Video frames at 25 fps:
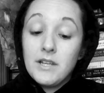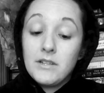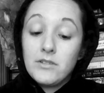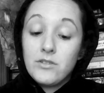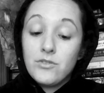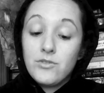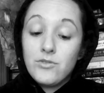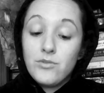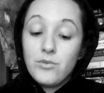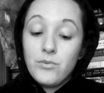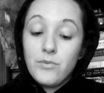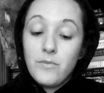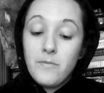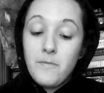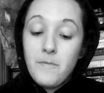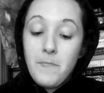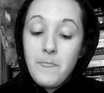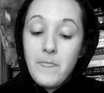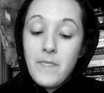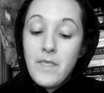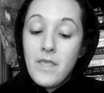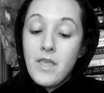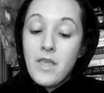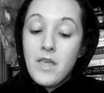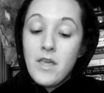the truth?
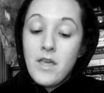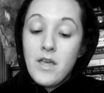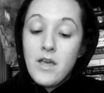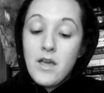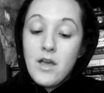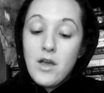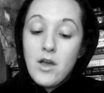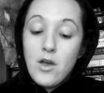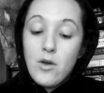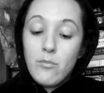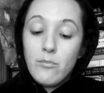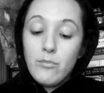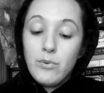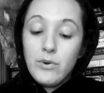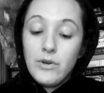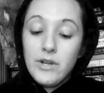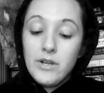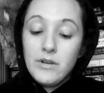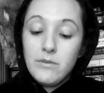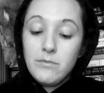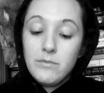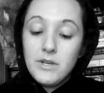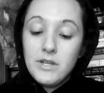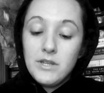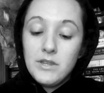But
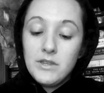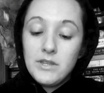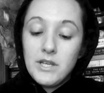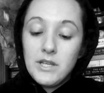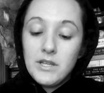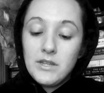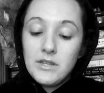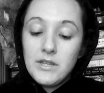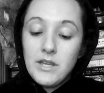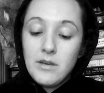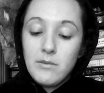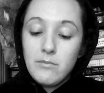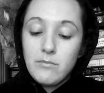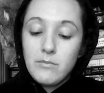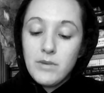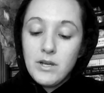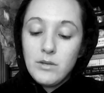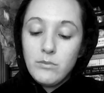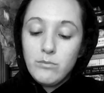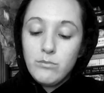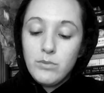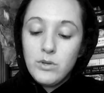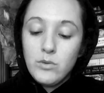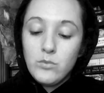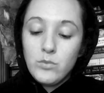admit that they
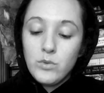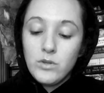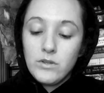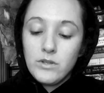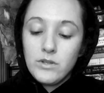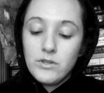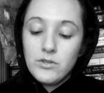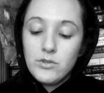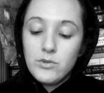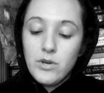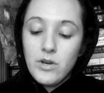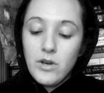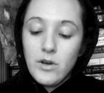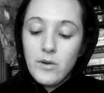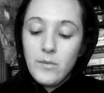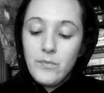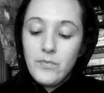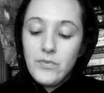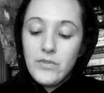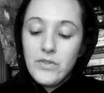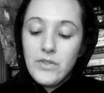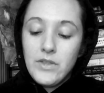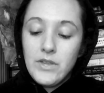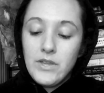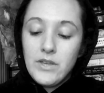might be willing to help
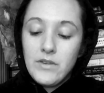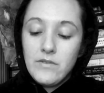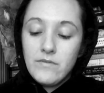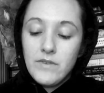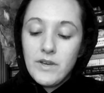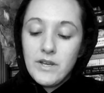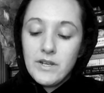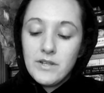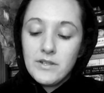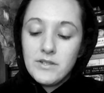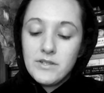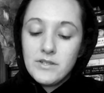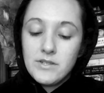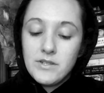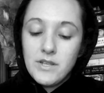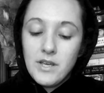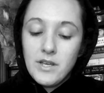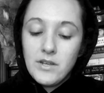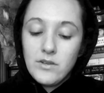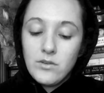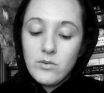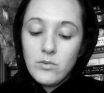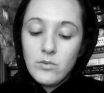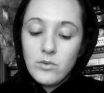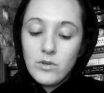the invaded
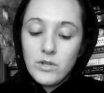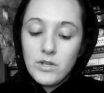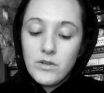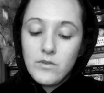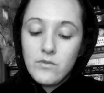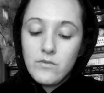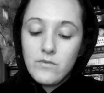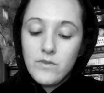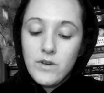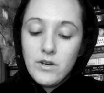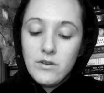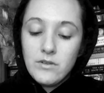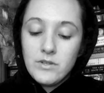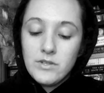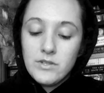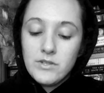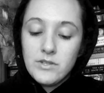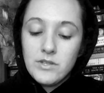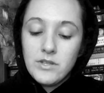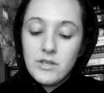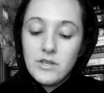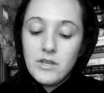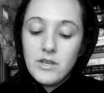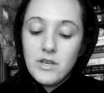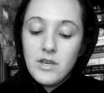state or
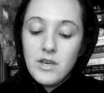confederacy.